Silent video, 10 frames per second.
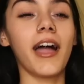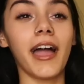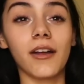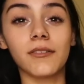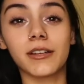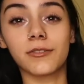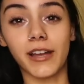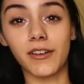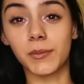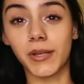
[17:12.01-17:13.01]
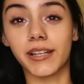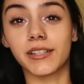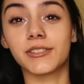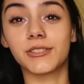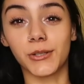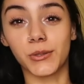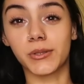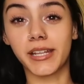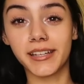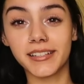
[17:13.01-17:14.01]
I have like 5 black
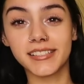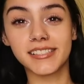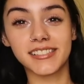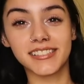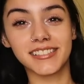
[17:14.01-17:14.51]
turtlenecks.